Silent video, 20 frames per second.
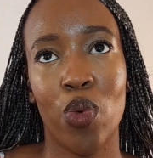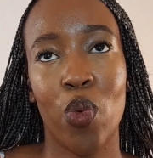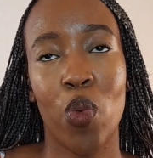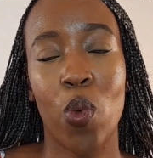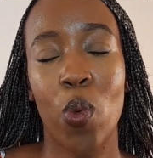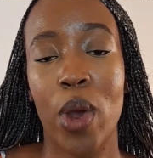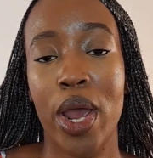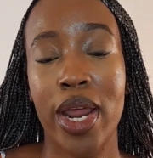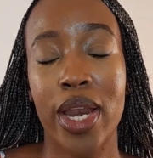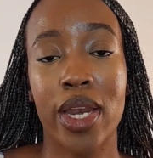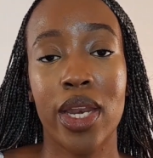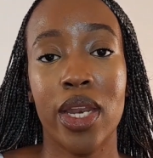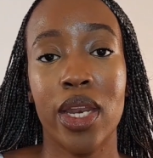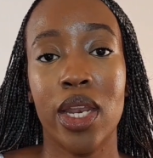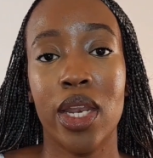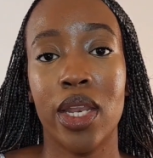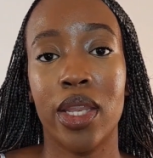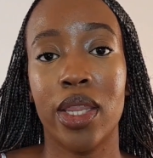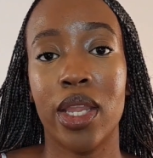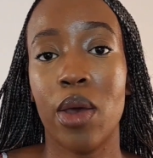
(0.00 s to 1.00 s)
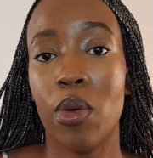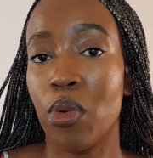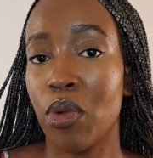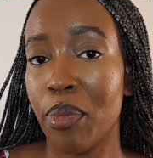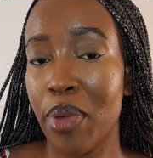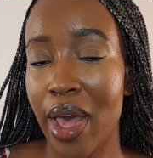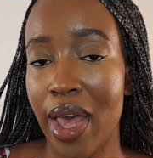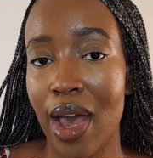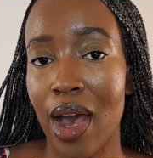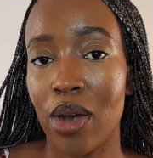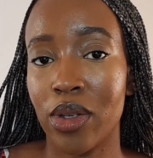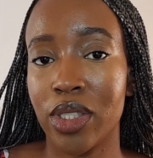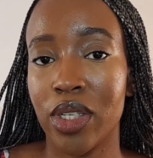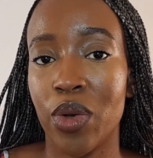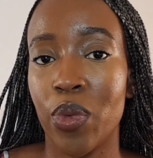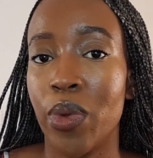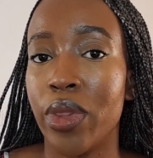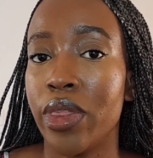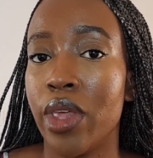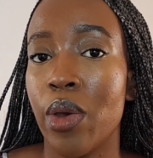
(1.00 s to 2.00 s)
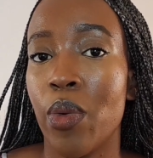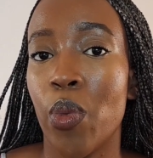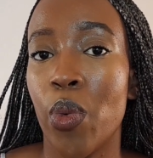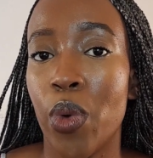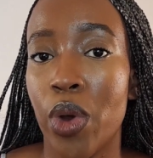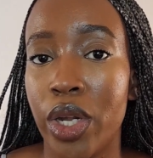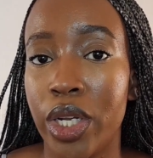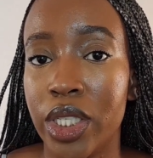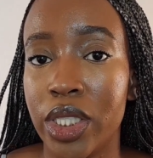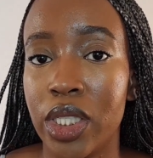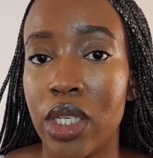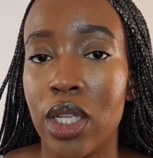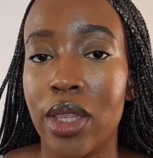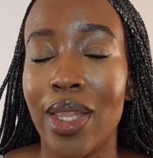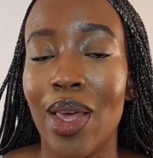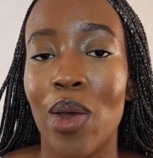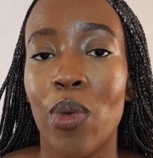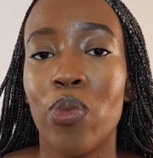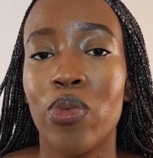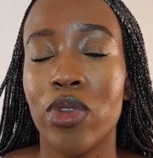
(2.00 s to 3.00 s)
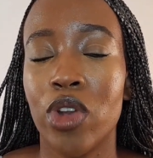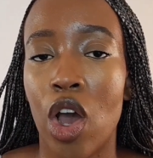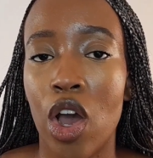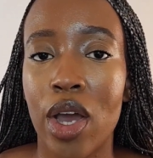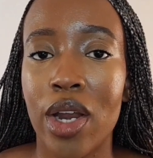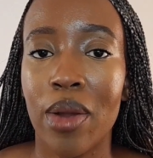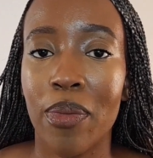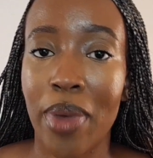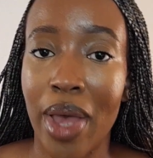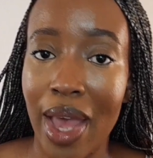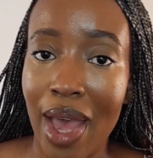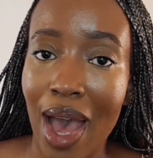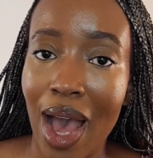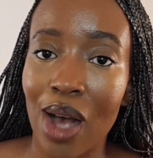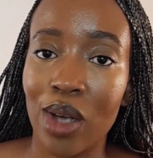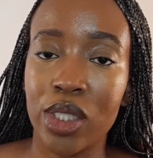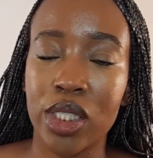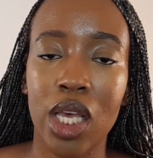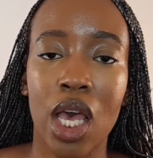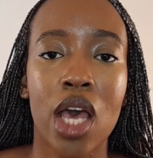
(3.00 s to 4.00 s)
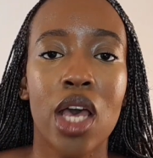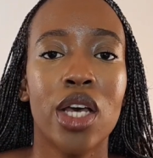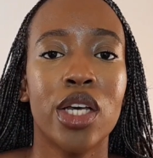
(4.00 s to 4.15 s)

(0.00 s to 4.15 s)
when they will pay out and when they won't, they're not gonna pay out.